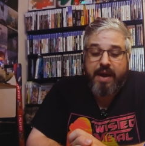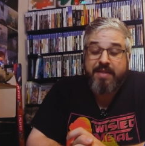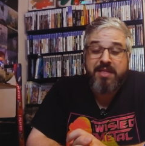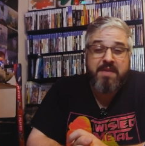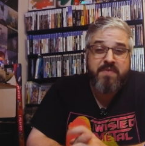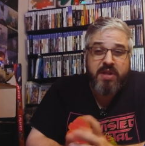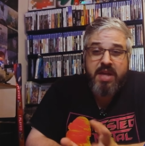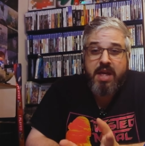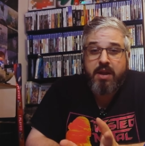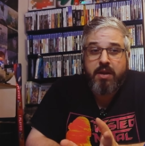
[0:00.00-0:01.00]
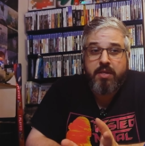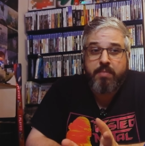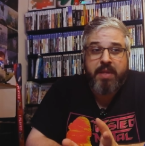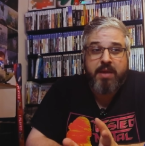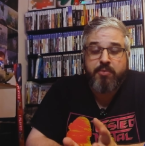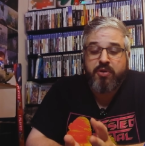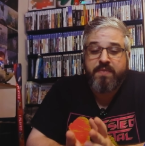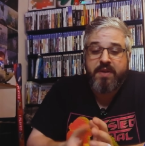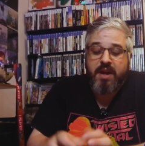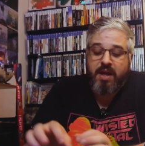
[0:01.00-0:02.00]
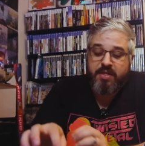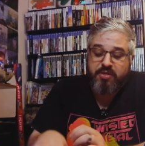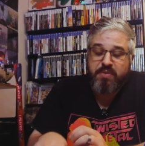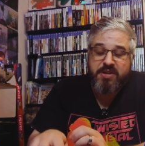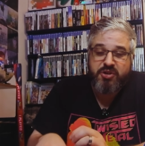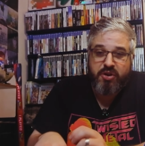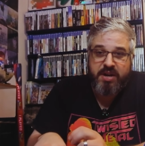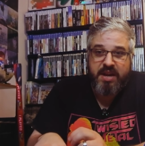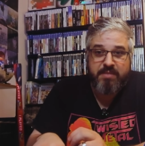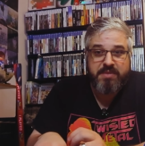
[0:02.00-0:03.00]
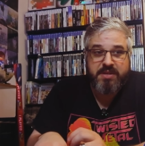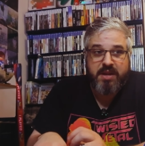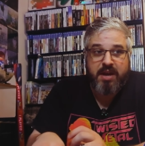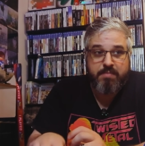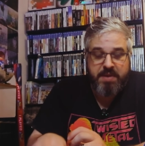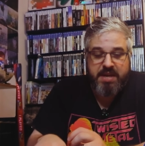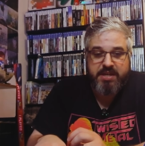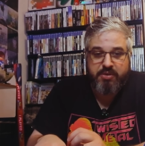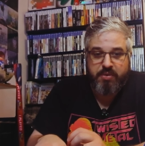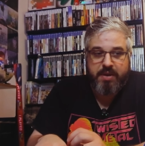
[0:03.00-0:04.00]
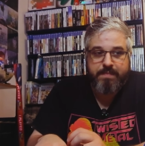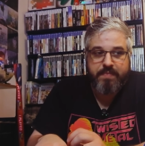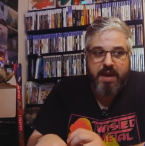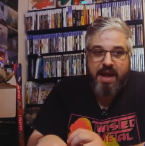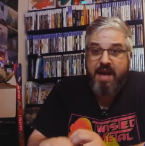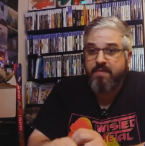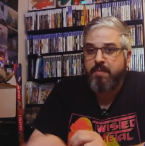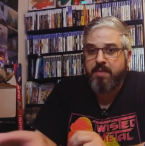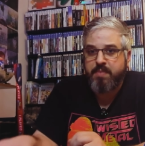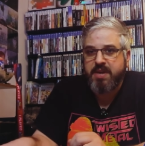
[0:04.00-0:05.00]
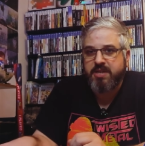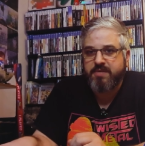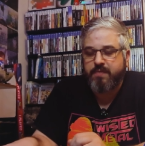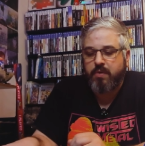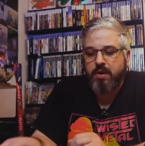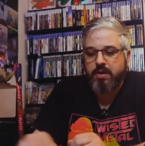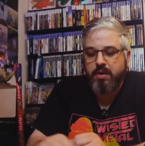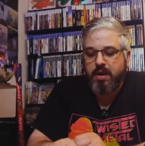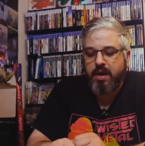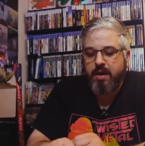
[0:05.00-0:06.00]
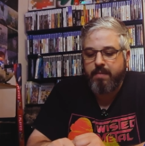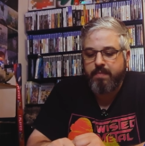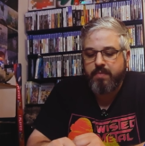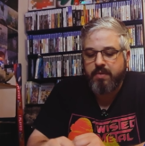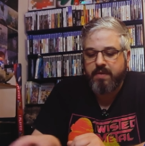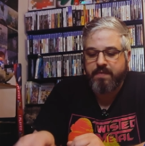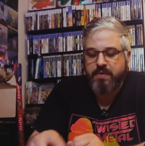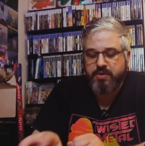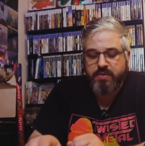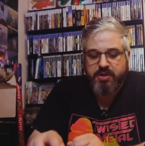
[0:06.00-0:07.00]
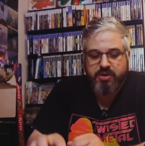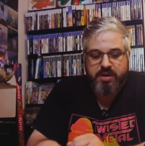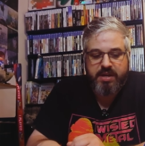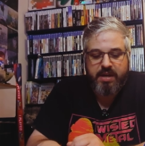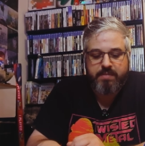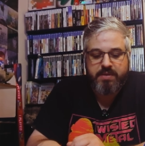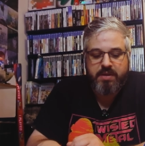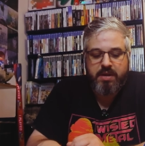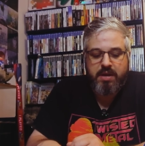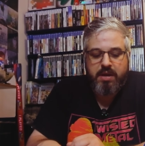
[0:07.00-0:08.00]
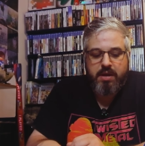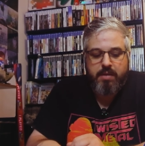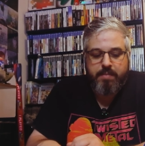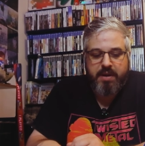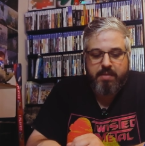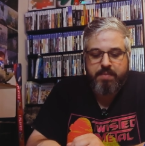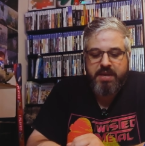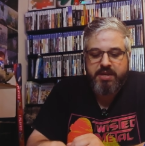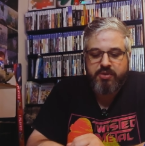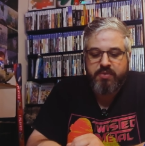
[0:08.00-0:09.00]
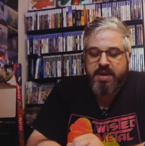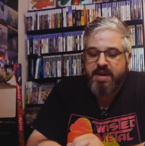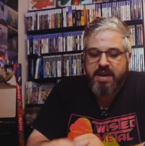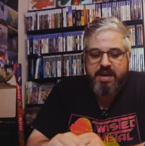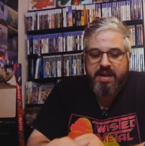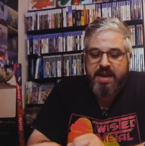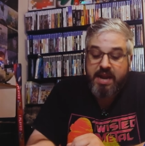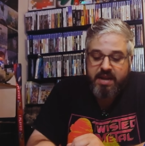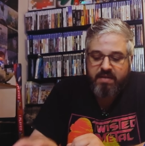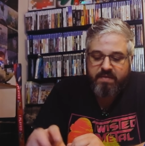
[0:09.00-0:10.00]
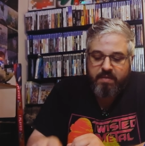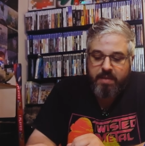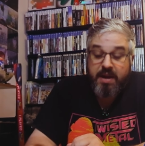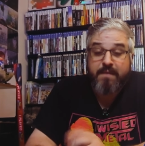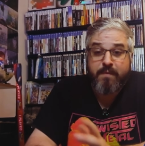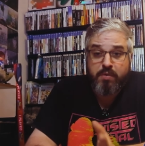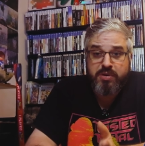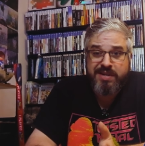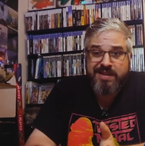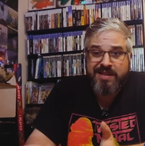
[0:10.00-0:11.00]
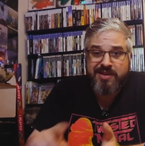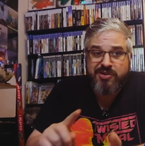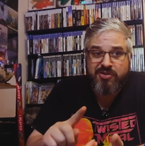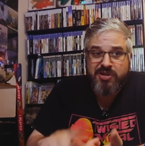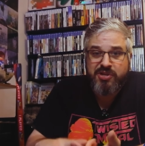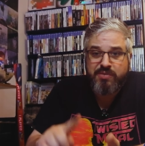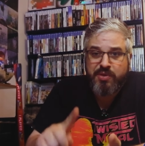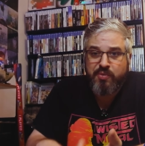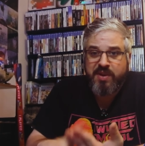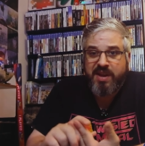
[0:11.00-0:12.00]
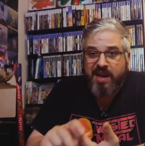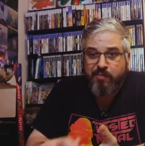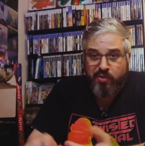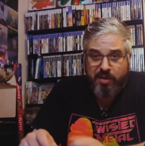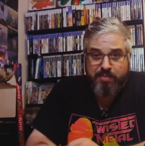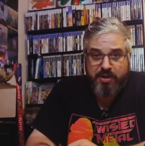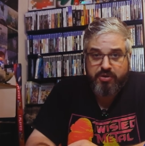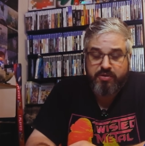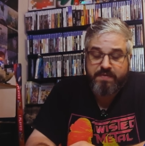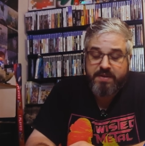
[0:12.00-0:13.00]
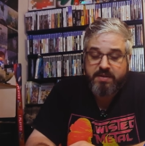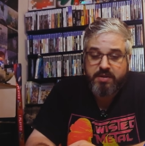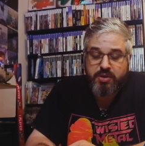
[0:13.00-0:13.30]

I'd love to get the platinum trophy on the three Uncharted games on PS3. I have them on PS4, um, the first three Uncharted games. But on PS3, I didn't get any of them. And unfortunately, Uncharted 2 and 3 had multiplayer trophies.